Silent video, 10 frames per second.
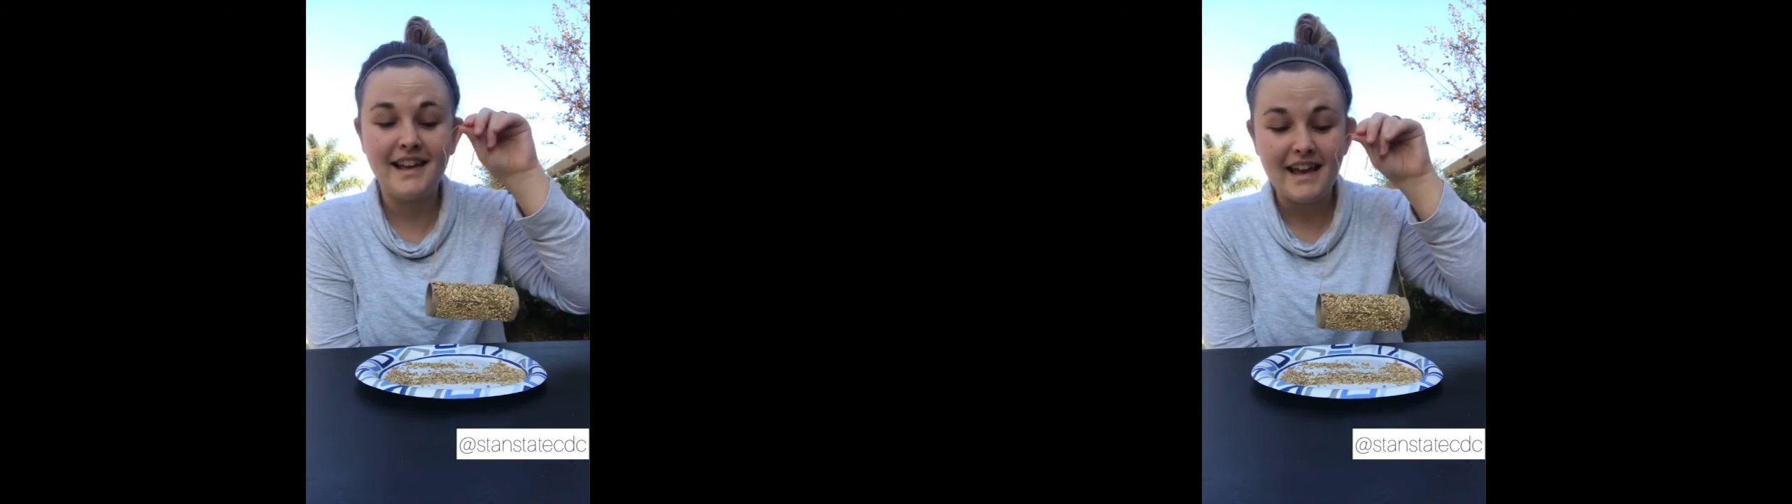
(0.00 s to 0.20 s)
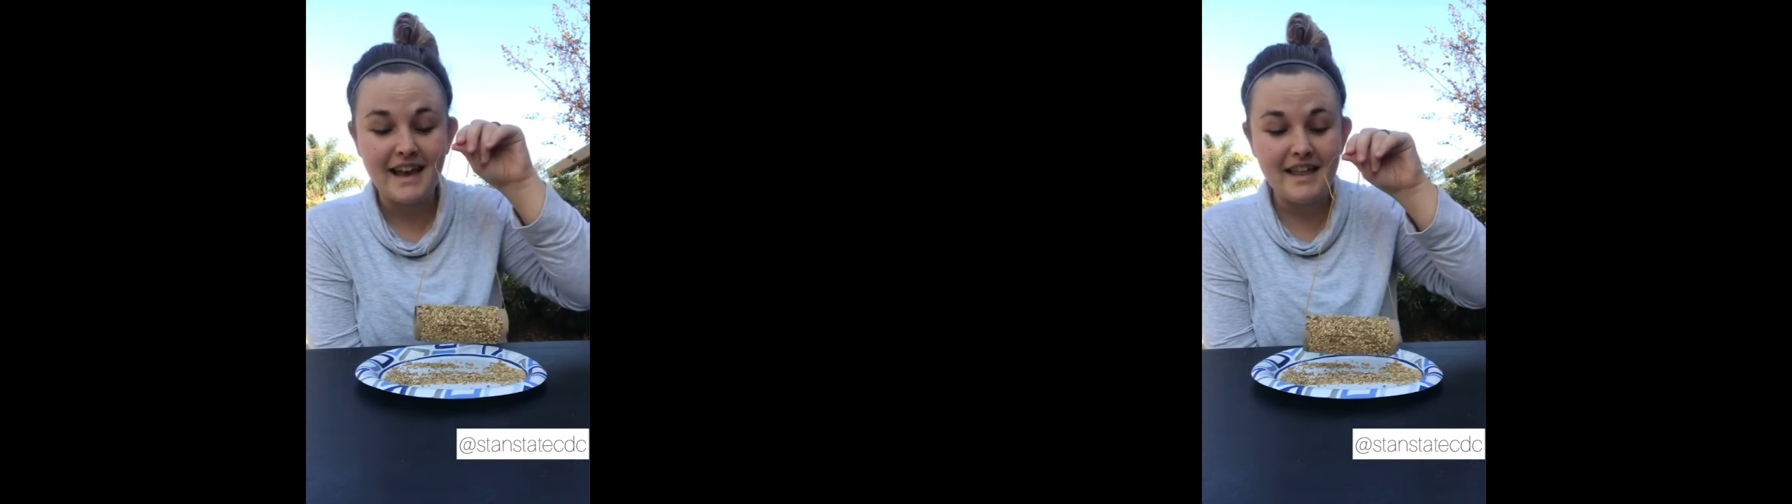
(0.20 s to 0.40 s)

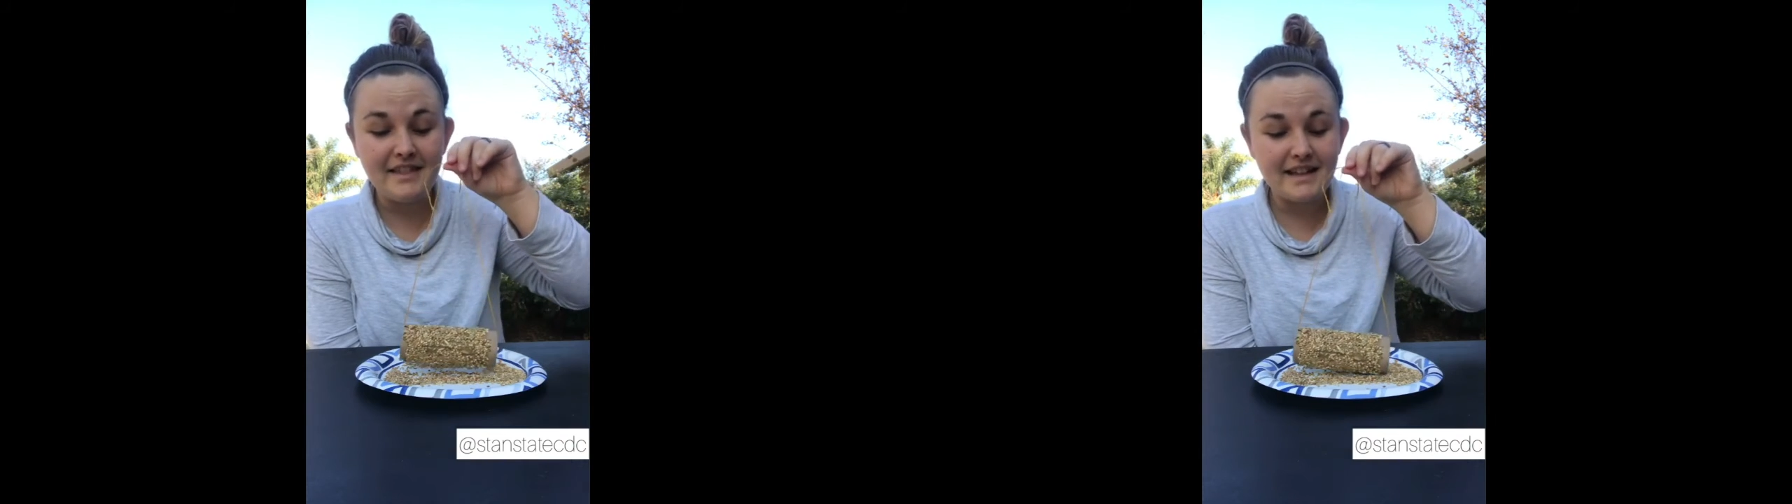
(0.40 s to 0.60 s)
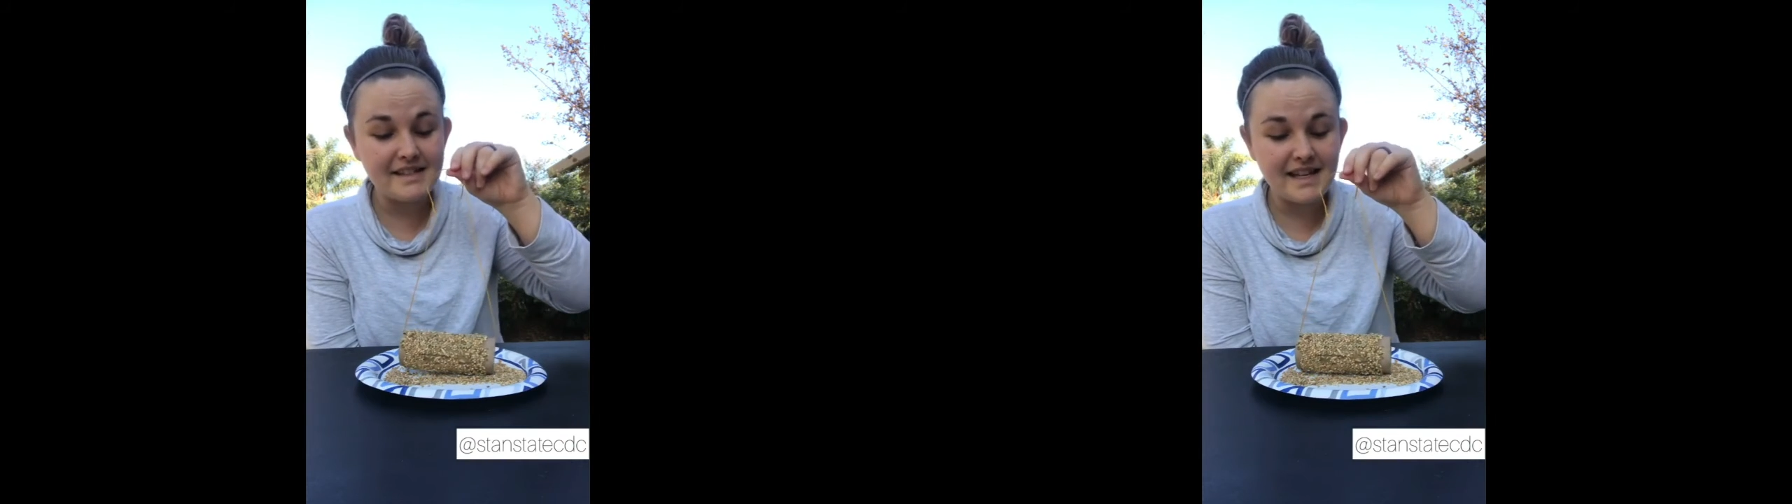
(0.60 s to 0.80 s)
and
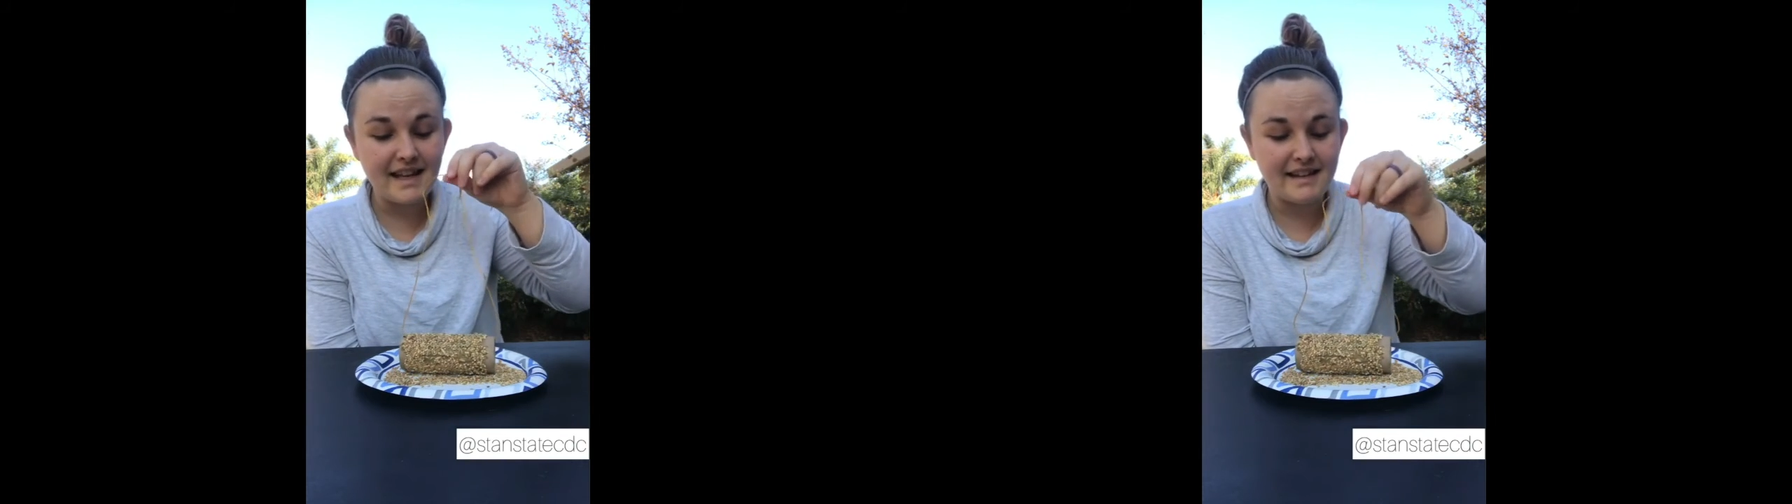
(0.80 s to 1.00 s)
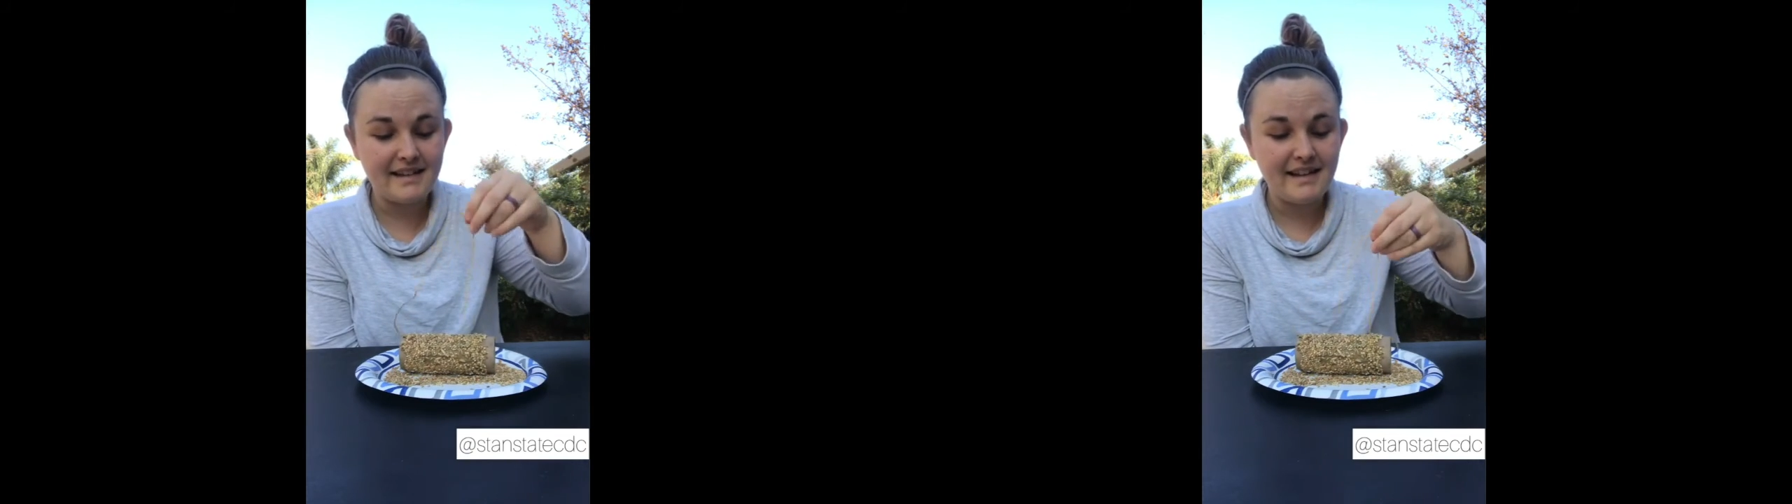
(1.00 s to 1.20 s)
that's
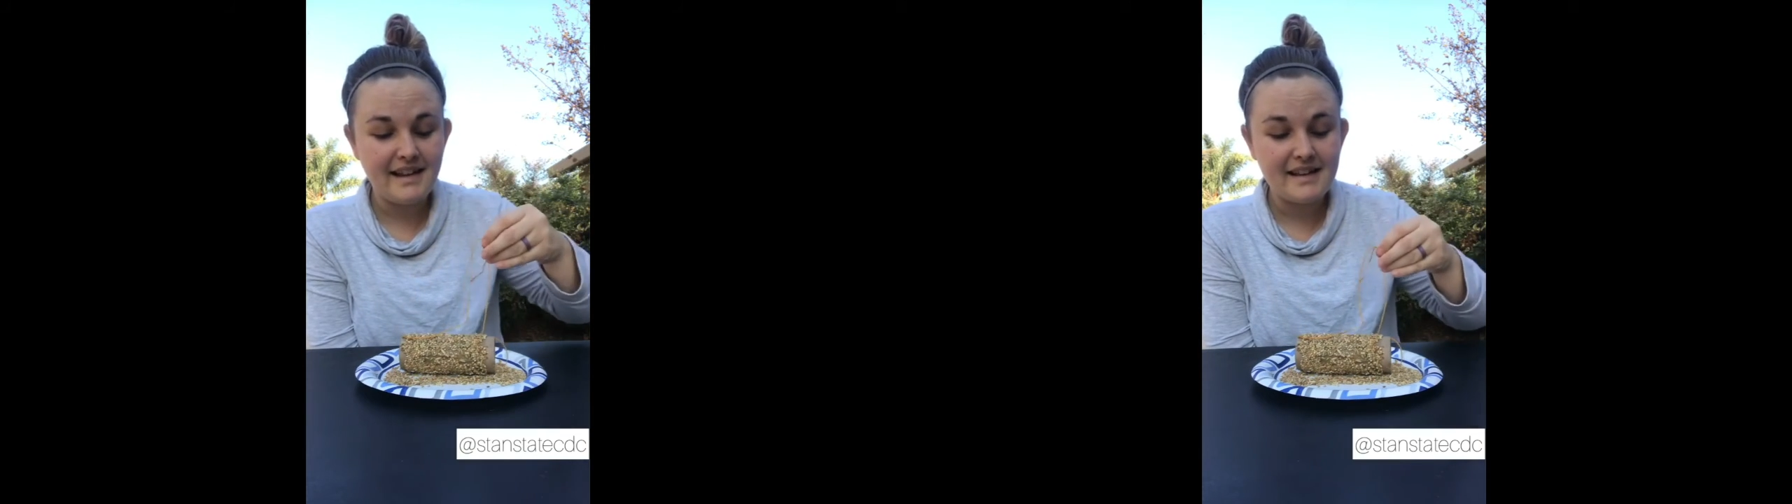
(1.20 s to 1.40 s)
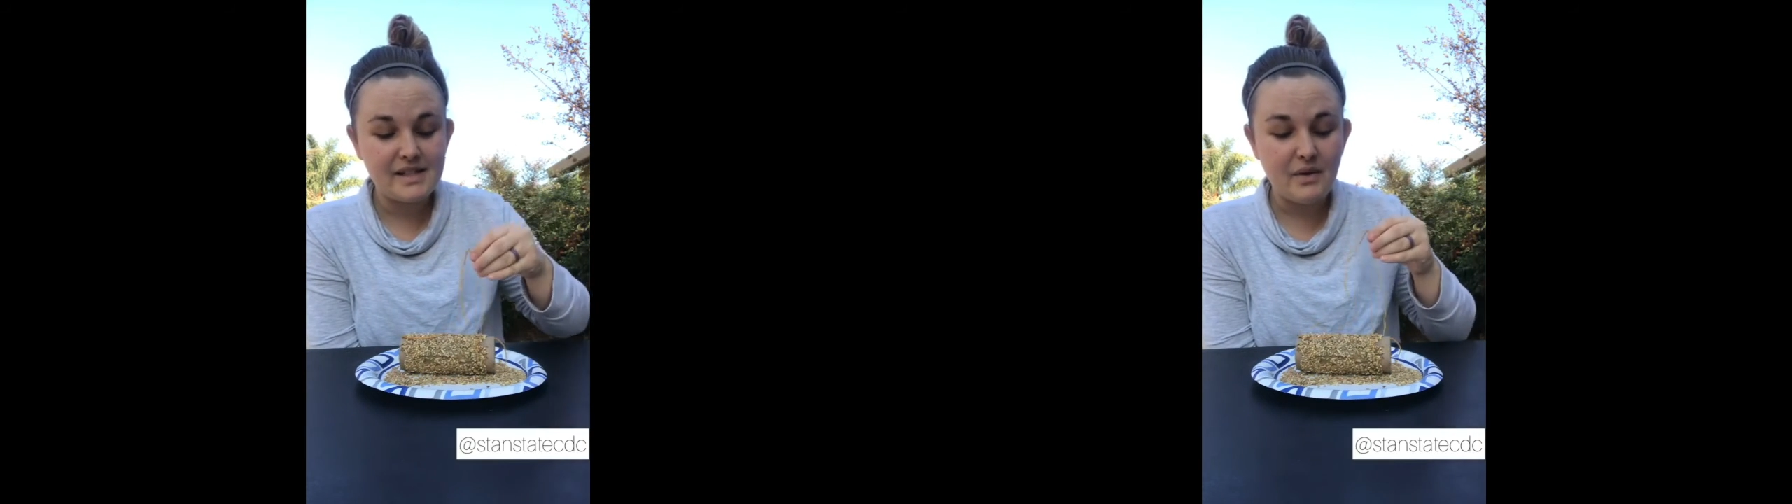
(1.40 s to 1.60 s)
it.
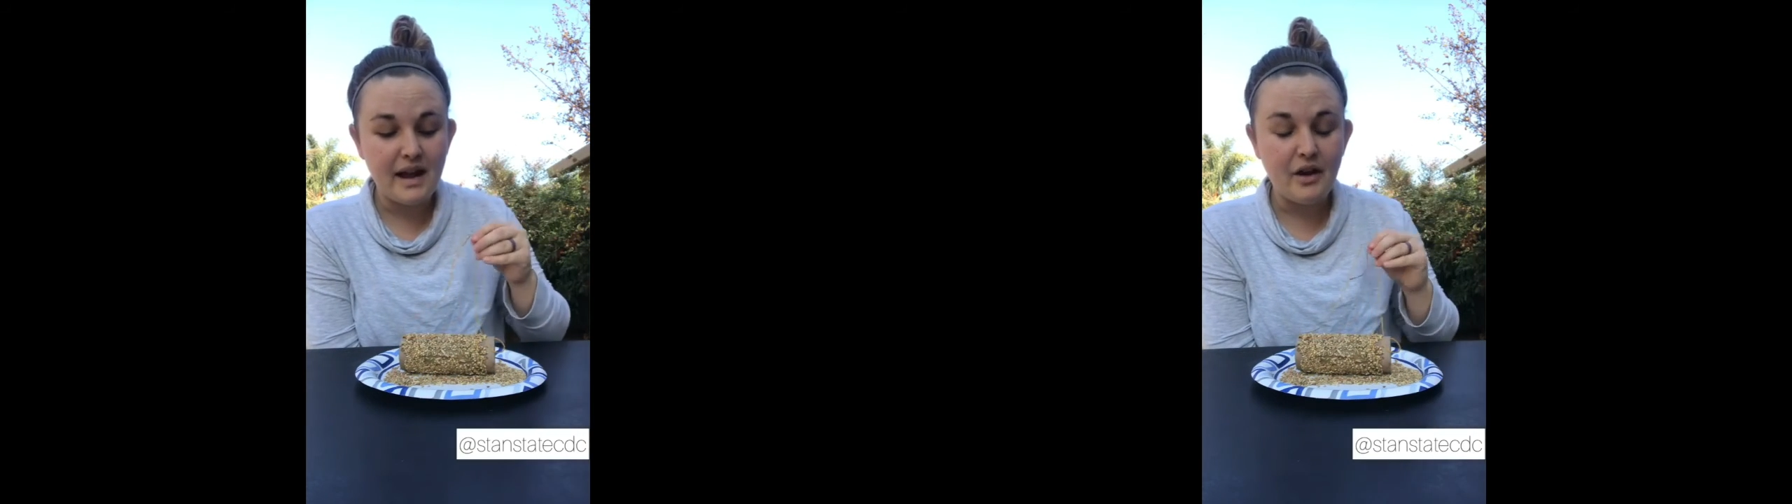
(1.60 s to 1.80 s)
So I